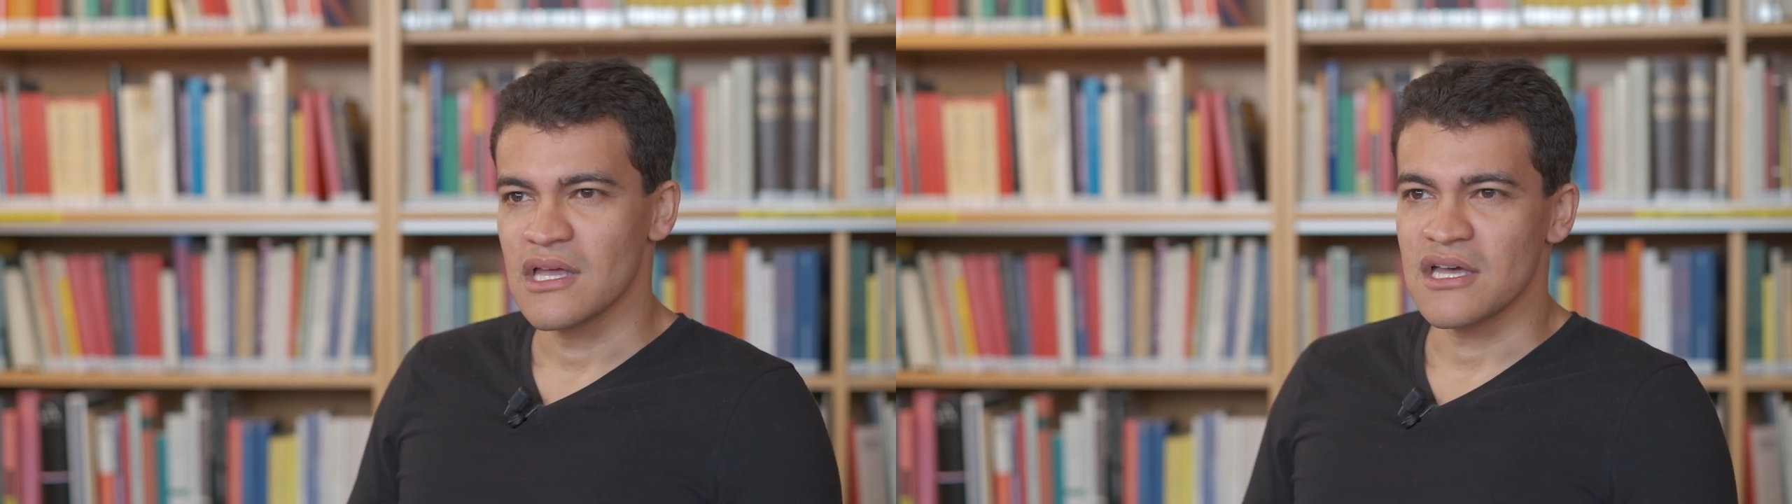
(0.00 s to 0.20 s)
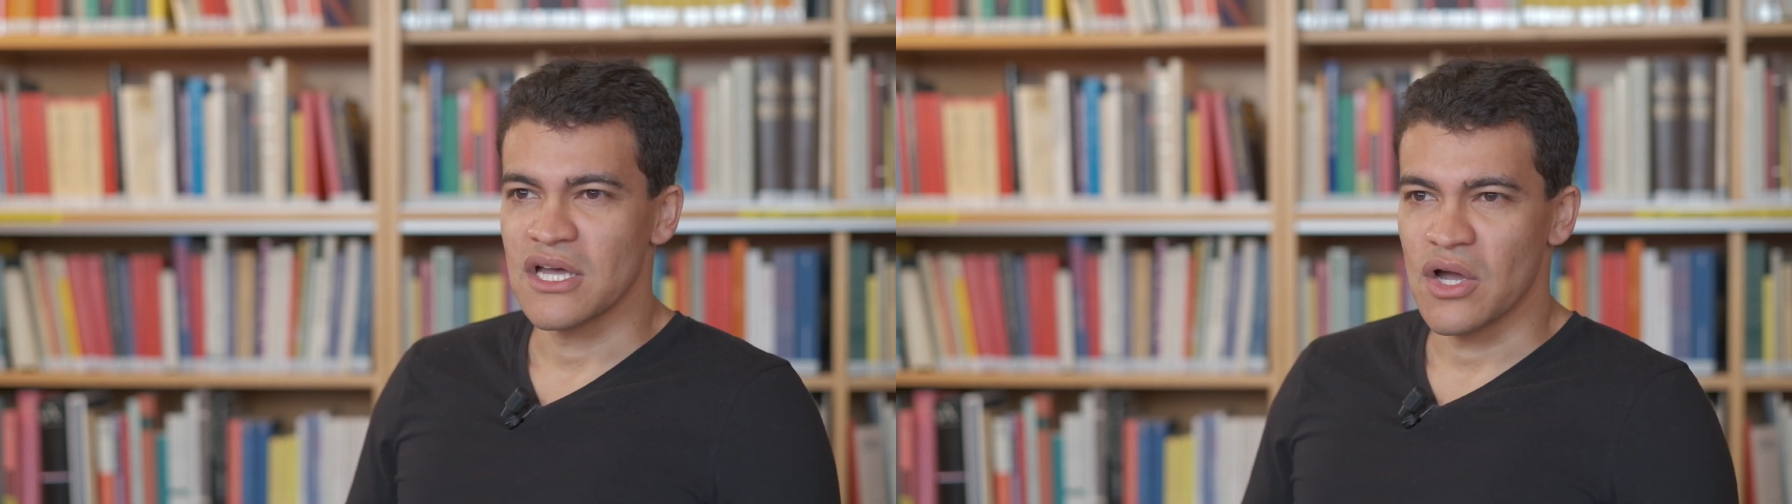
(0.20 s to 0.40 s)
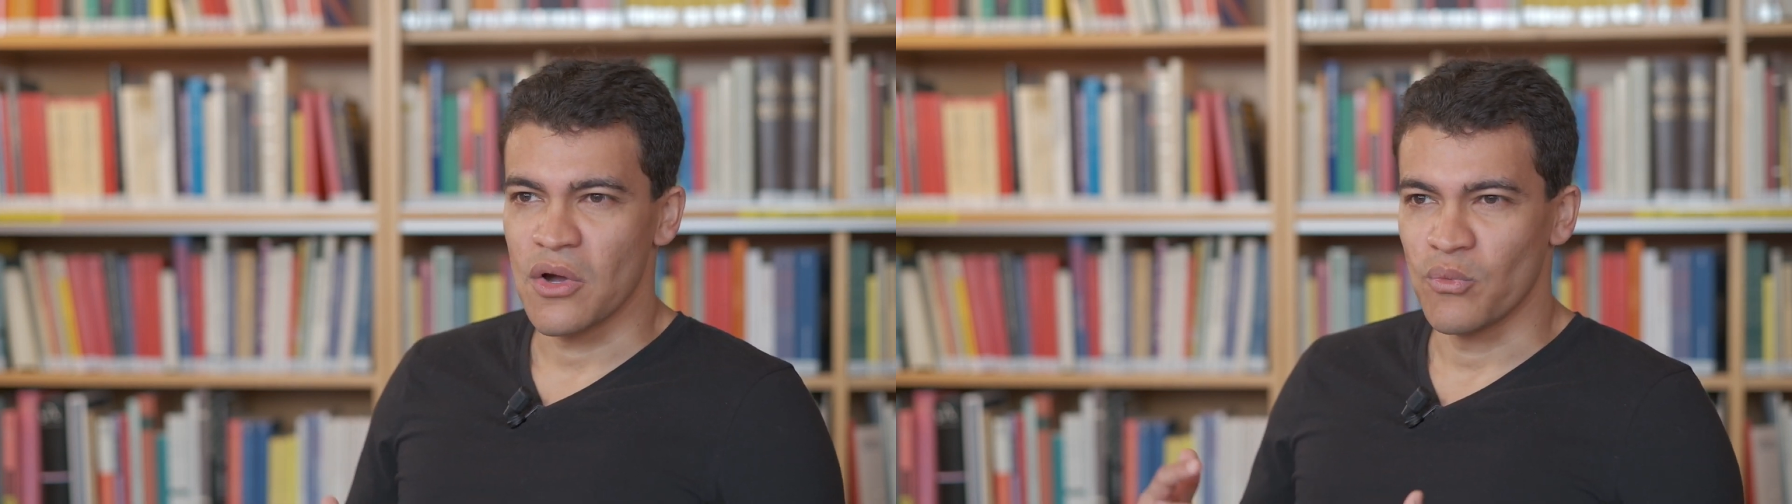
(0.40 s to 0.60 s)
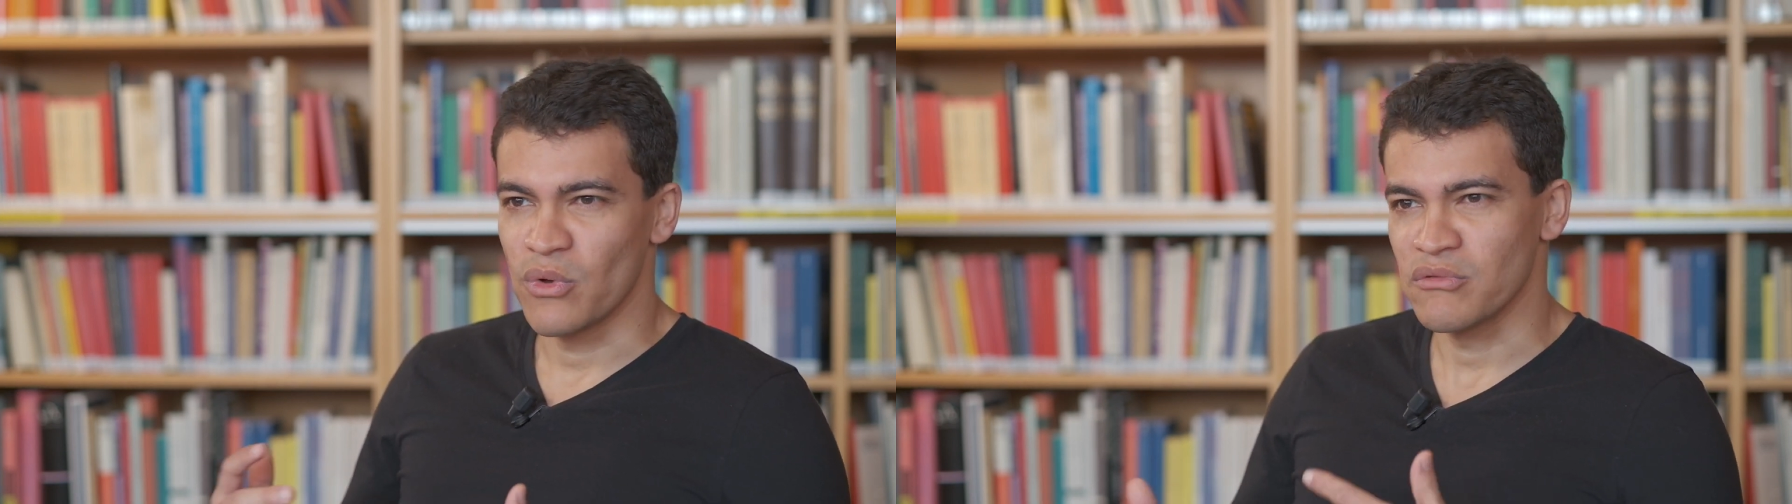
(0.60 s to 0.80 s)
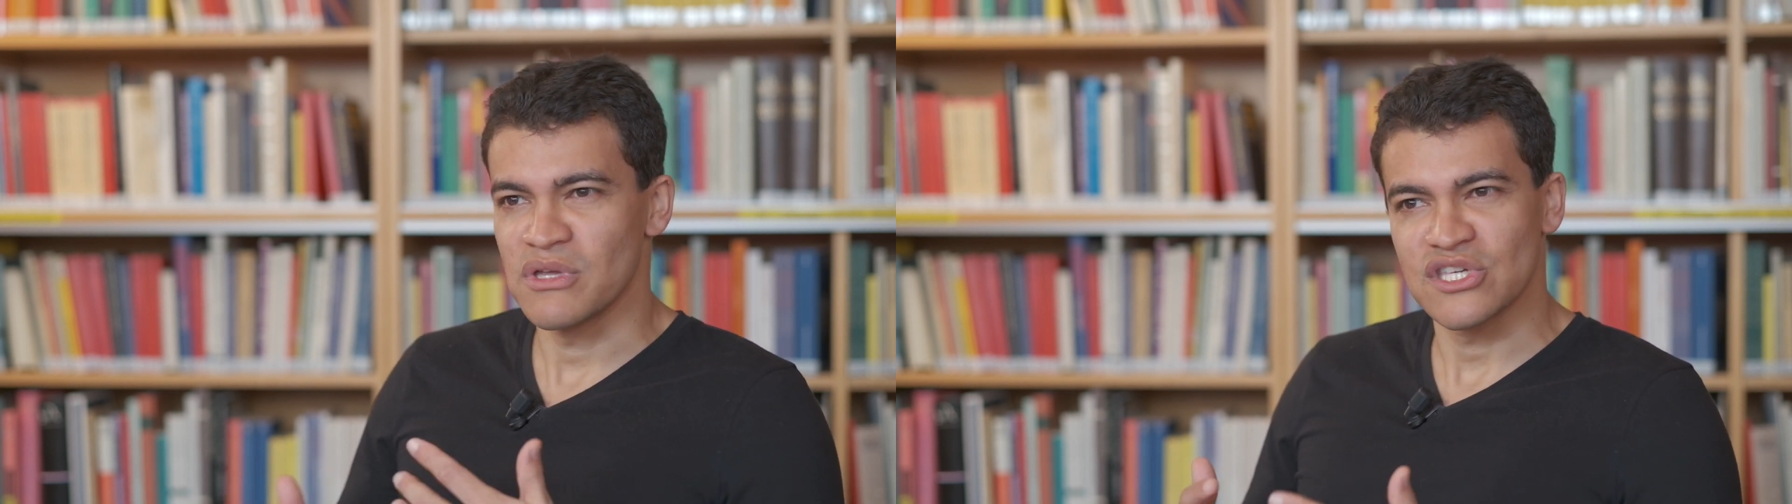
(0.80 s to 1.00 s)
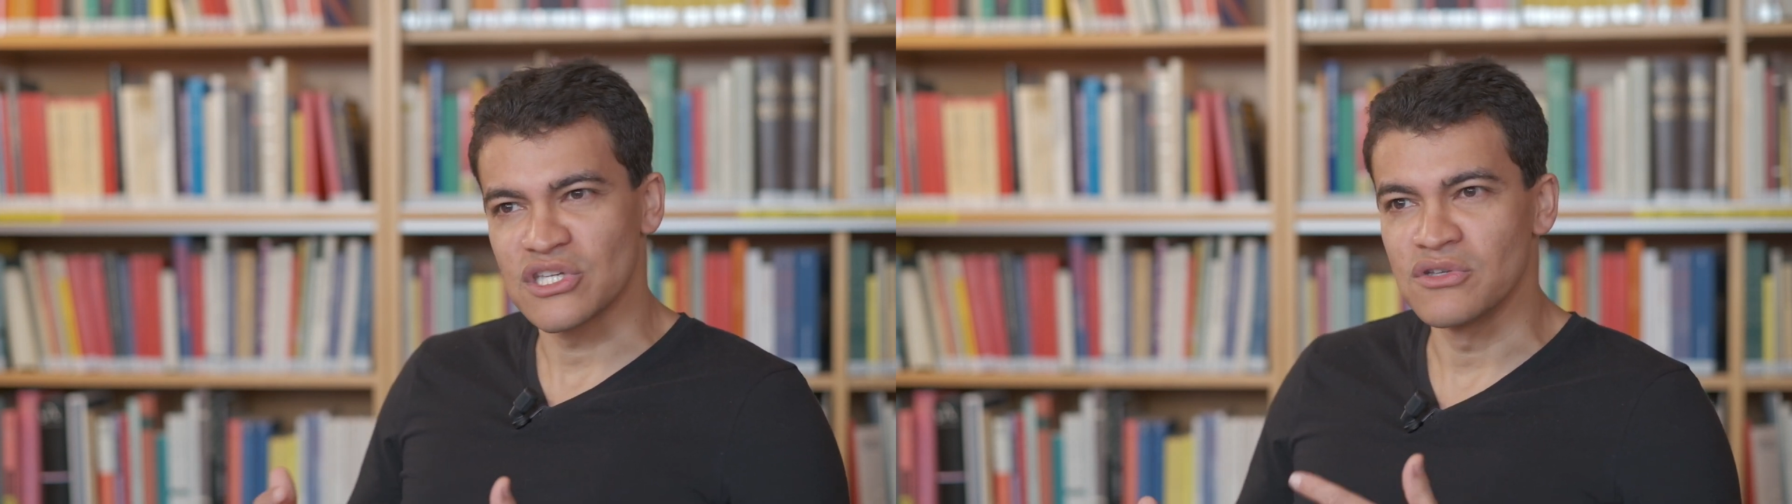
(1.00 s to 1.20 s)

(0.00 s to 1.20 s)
with which